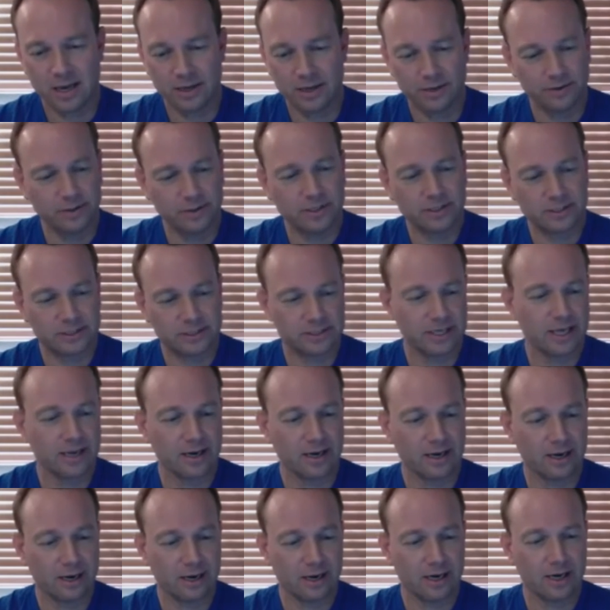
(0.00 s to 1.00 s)
And you just
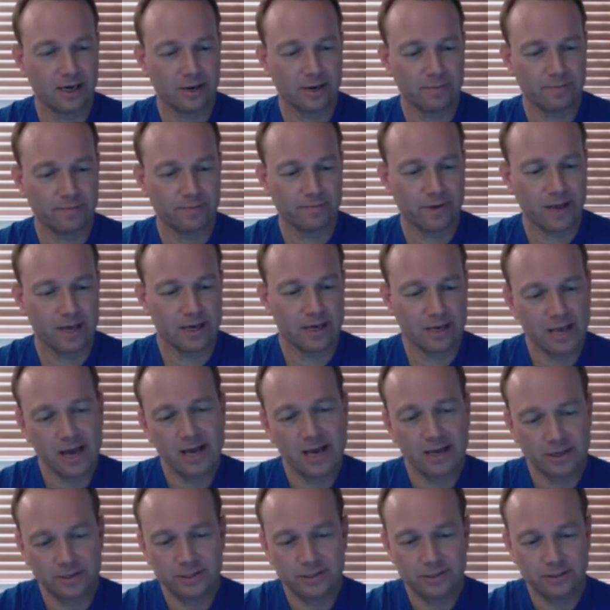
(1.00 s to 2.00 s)
set it up, and
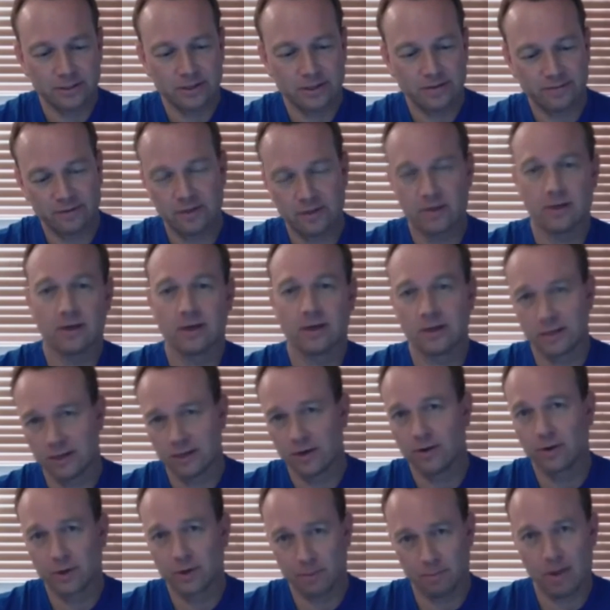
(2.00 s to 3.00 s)
yeah, you still have to,
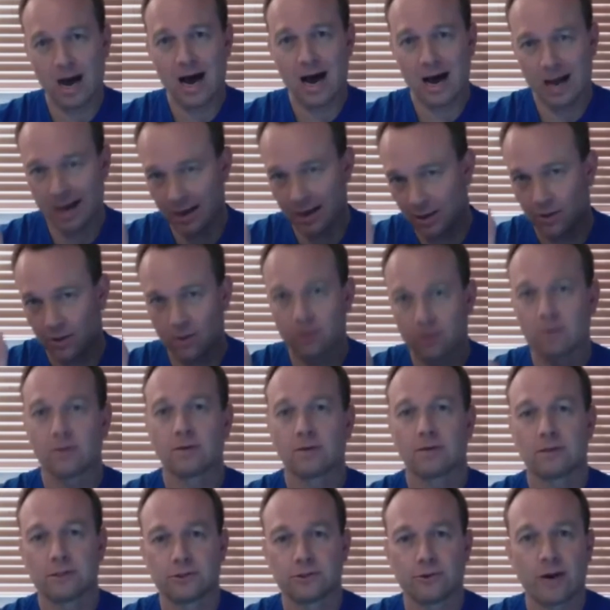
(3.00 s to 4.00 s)
you know,
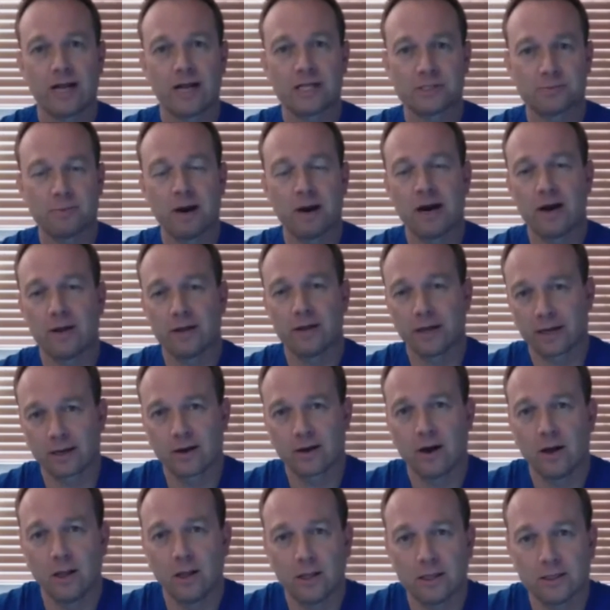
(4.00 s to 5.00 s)
compile, transpile,
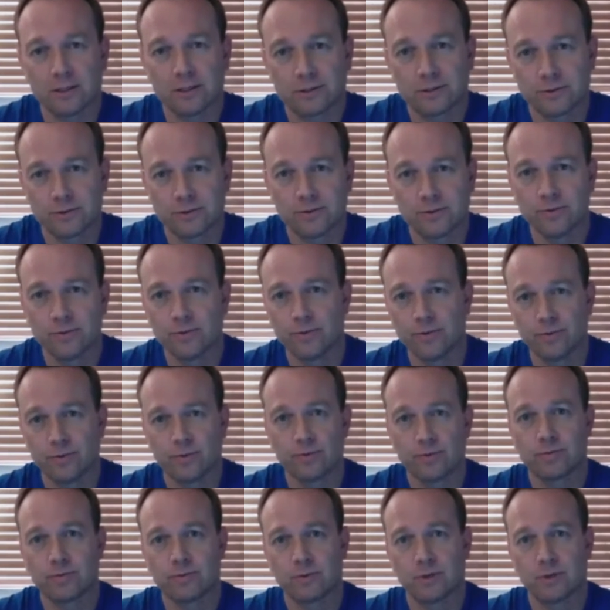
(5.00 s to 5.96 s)
they call it, to,